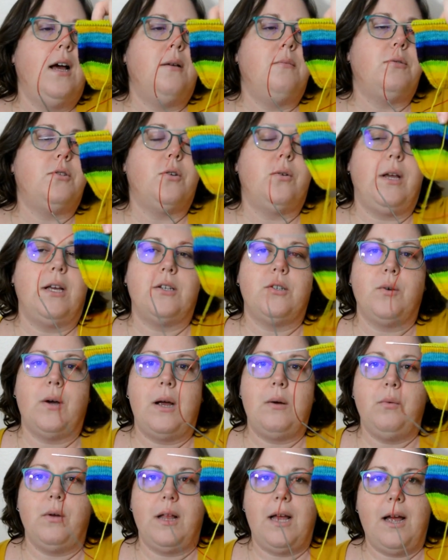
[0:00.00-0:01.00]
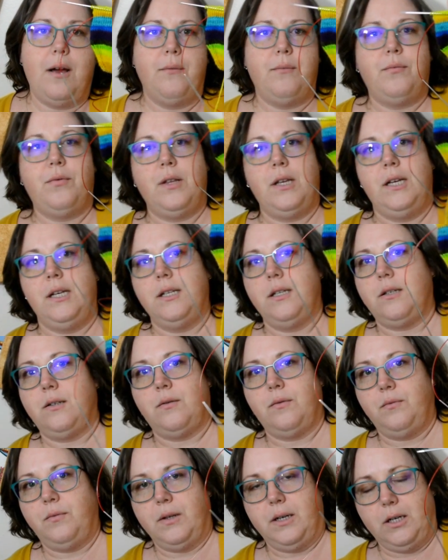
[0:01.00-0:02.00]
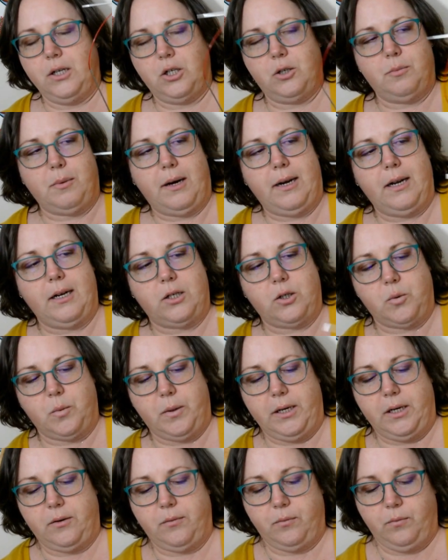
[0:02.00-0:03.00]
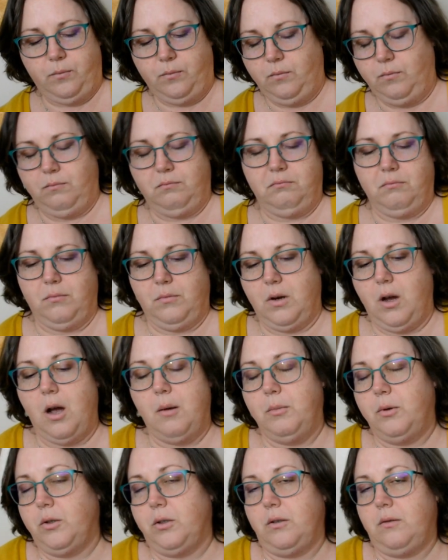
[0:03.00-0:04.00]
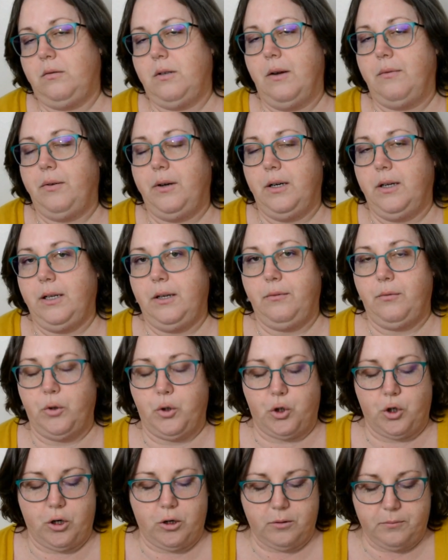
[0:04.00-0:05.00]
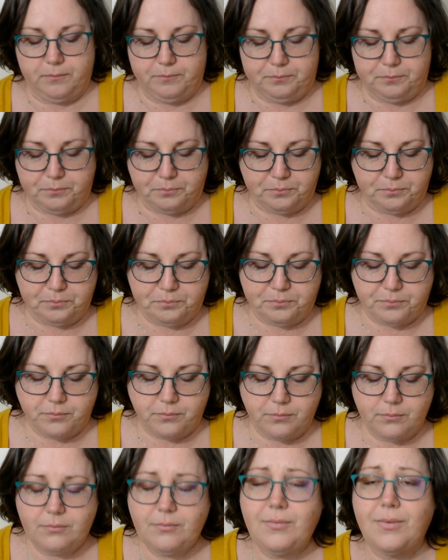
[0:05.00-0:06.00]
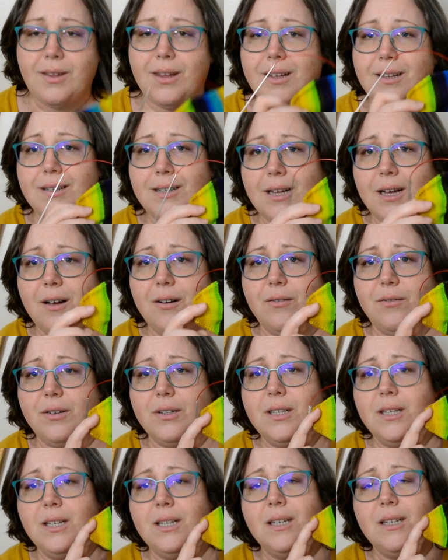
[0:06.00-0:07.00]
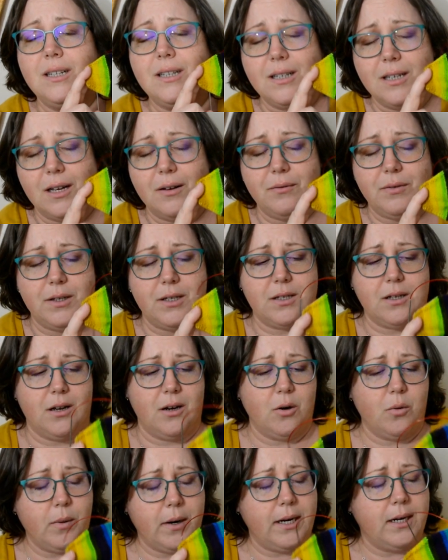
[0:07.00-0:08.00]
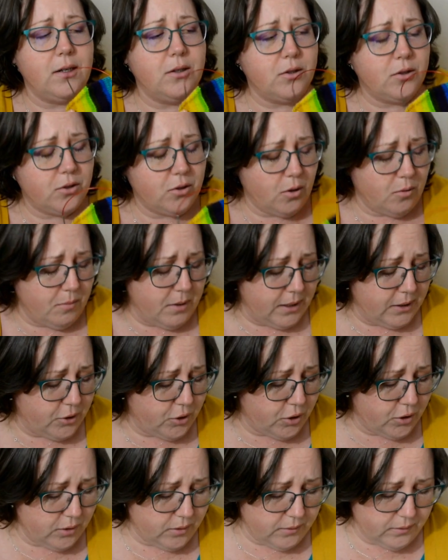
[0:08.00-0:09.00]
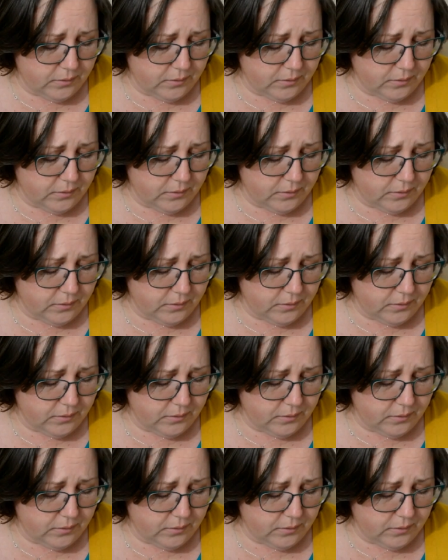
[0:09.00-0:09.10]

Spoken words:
So I will have these finished by next week, almost definitely for sure. Love this colorway so much.